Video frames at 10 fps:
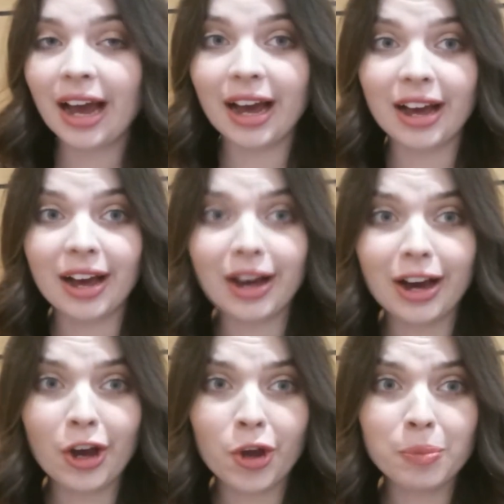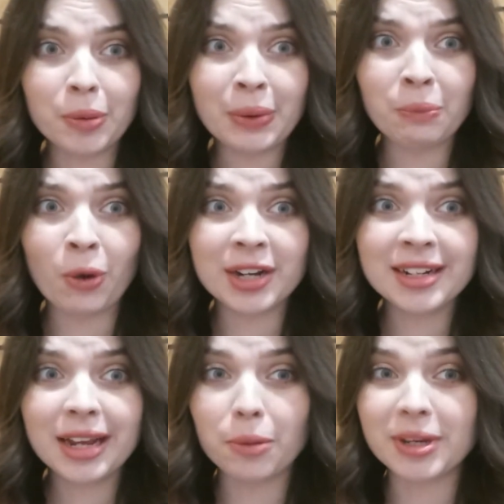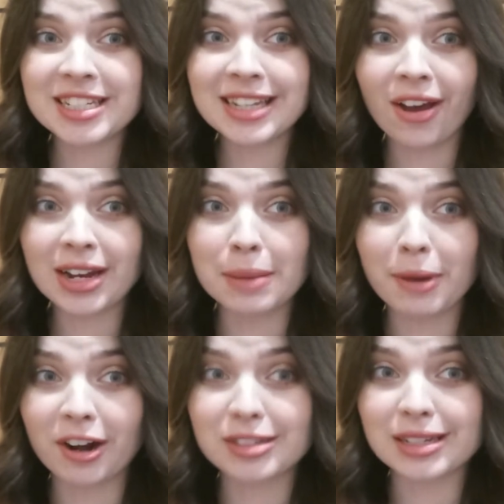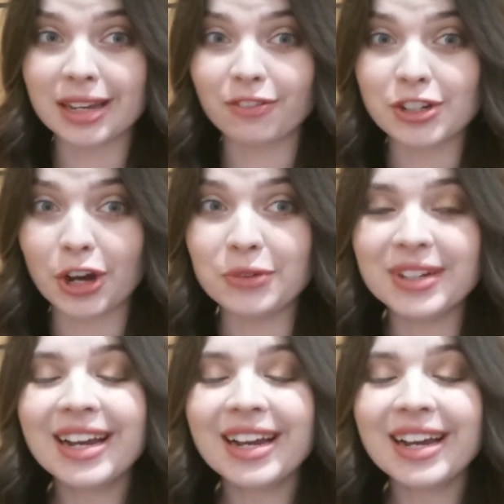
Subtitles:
I hope I win one. It'll be slightly embarrassing if I don't.